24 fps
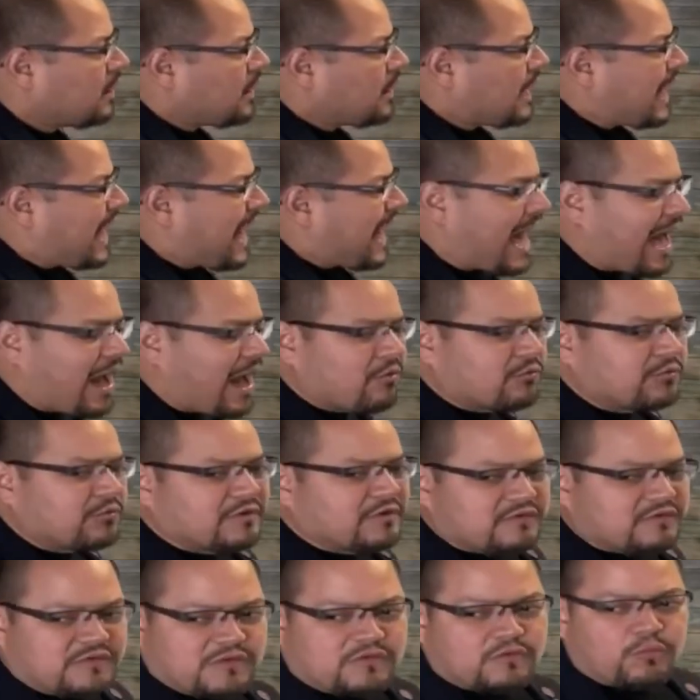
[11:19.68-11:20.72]
how
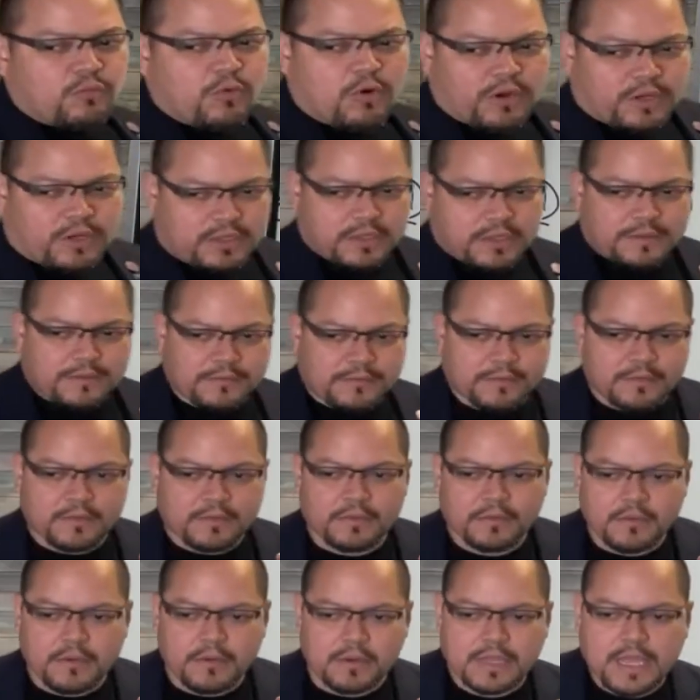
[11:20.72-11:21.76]
does this work?
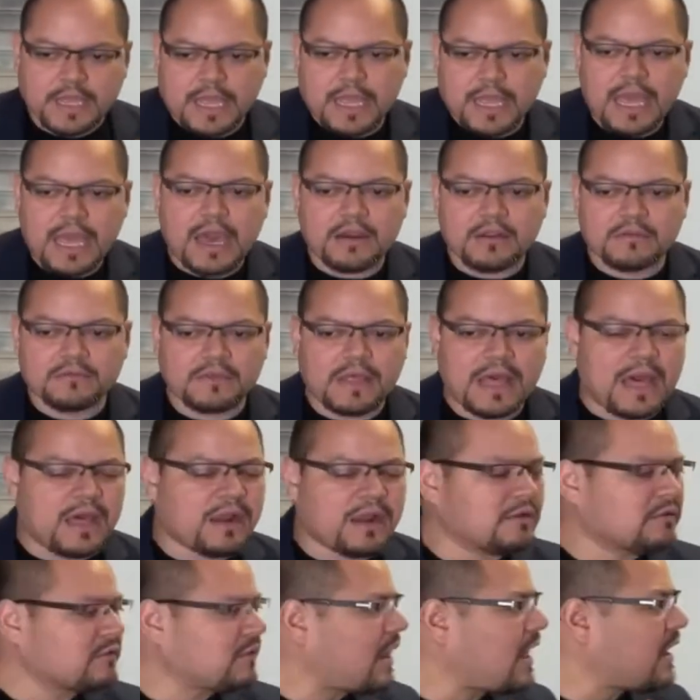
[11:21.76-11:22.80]
Okay, how
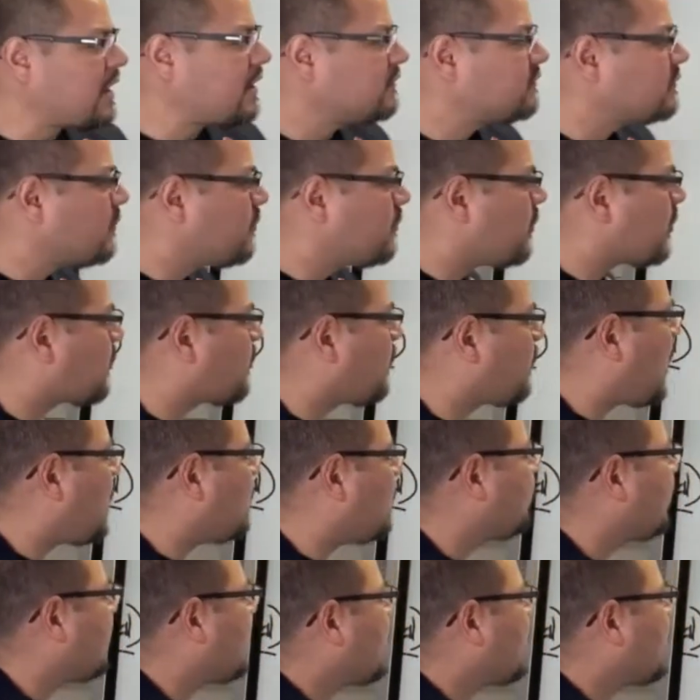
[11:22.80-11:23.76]
does it work? Well,